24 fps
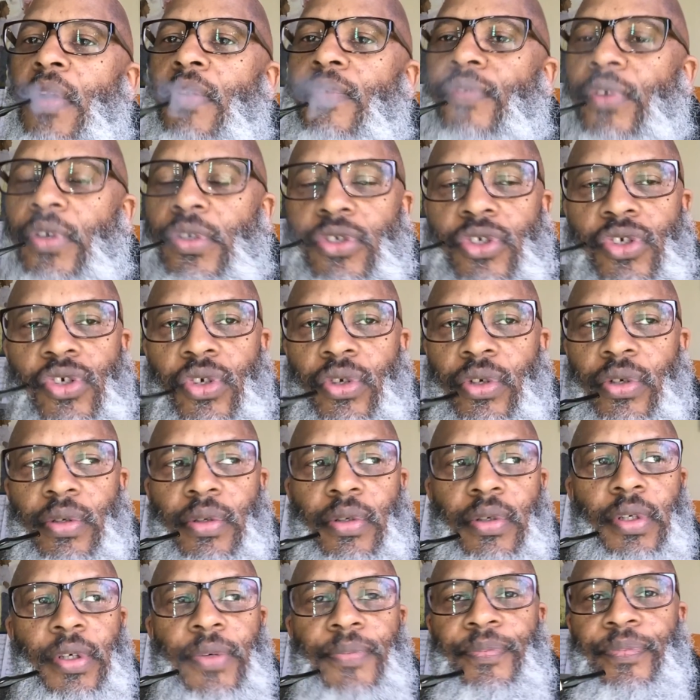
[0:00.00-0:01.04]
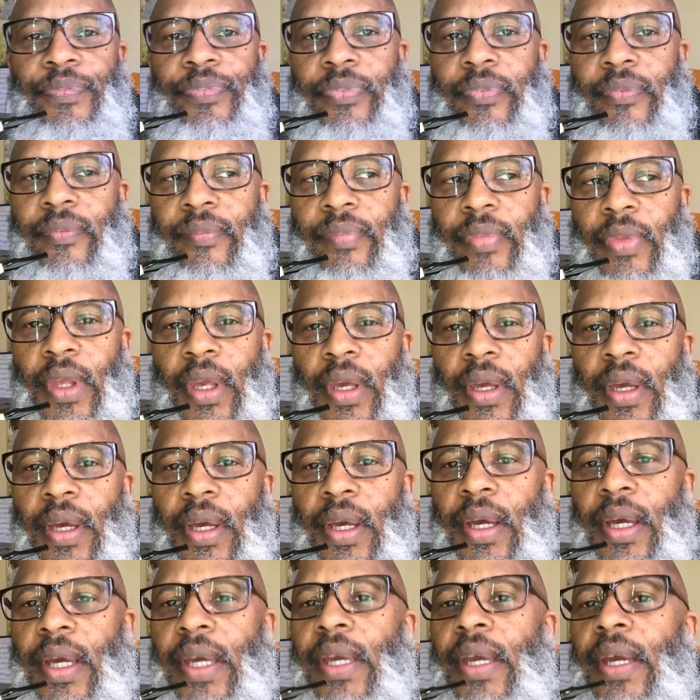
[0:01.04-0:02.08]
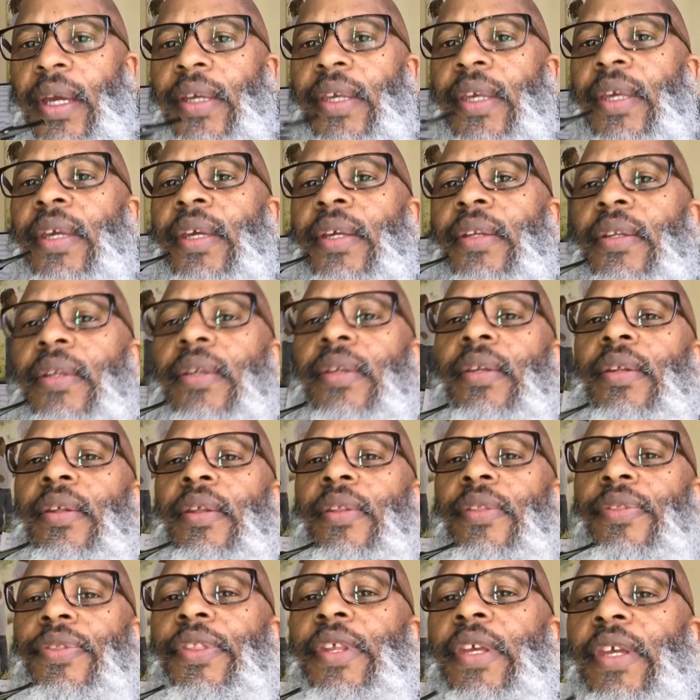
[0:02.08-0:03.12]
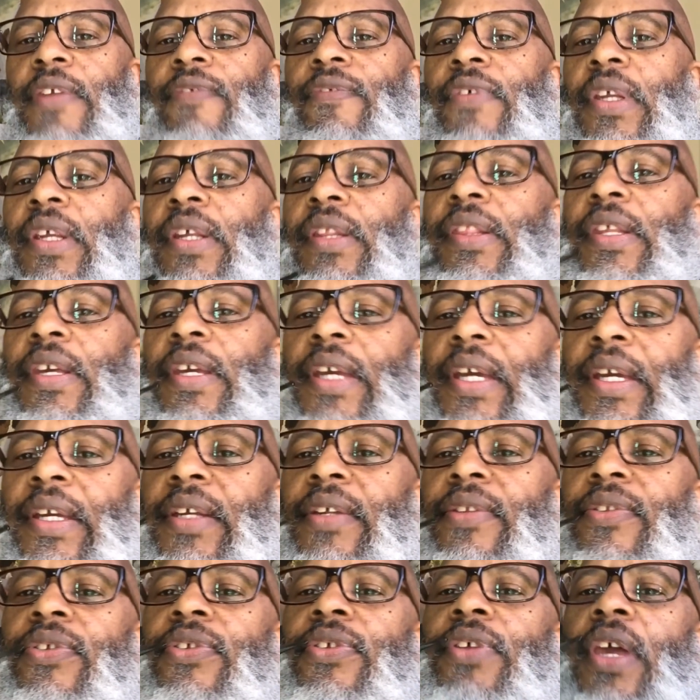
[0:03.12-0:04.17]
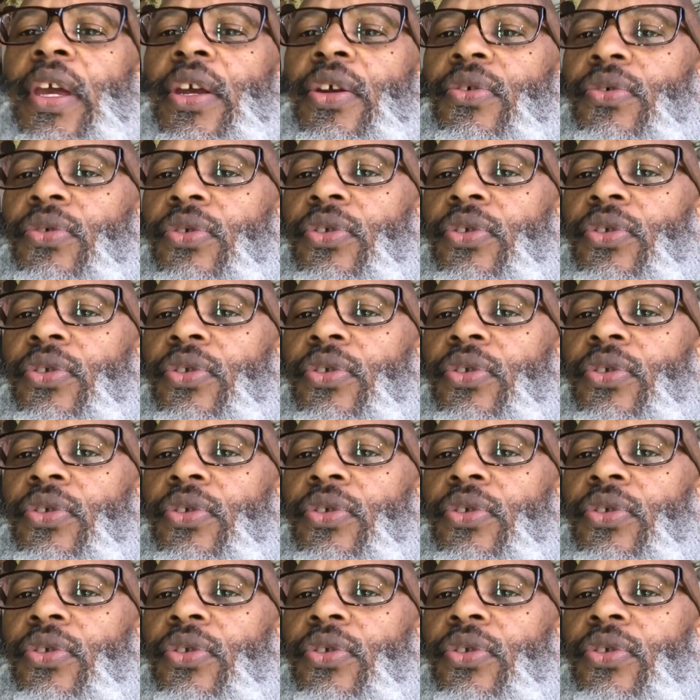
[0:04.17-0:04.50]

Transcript: For sure, I can't think of anything I can say or